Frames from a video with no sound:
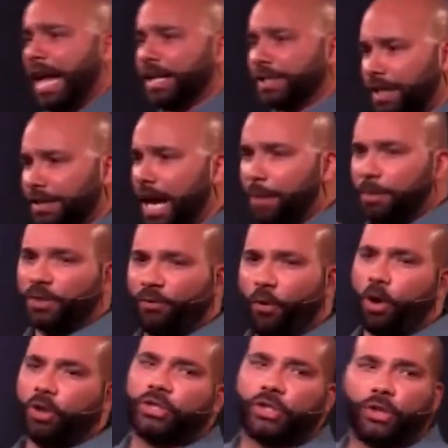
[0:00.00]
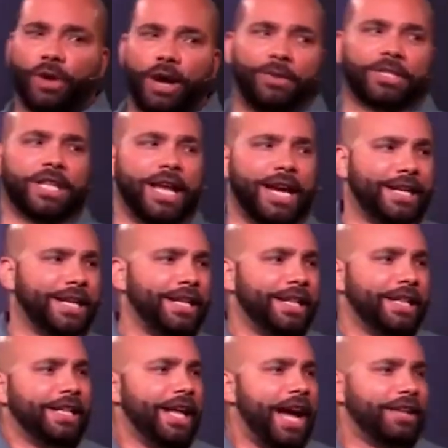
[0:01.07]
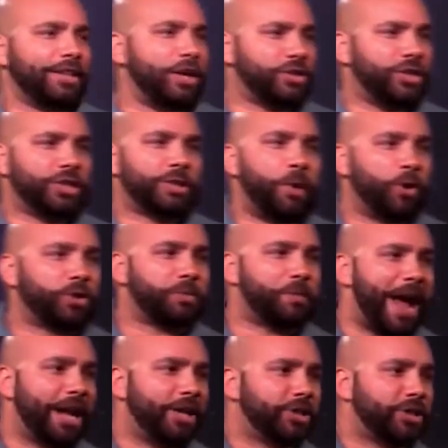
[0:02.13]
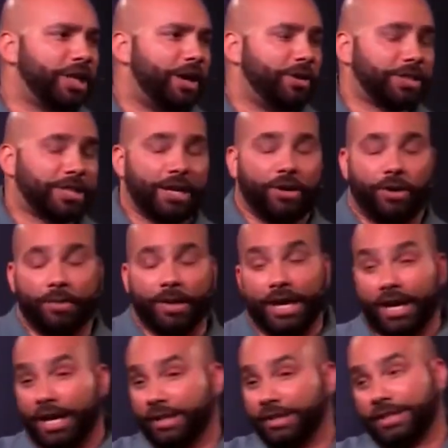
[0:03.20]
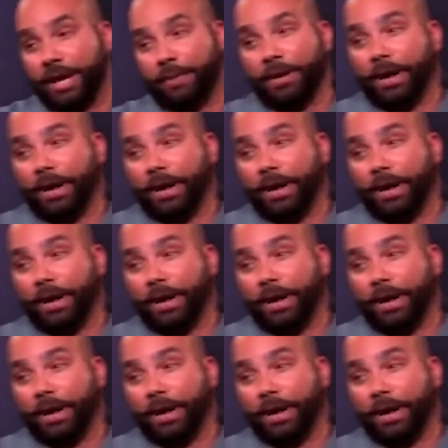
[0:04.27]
and it's because I was forced to. I was like, I thought she spoke Spanish. And I was like, oh man, I got to step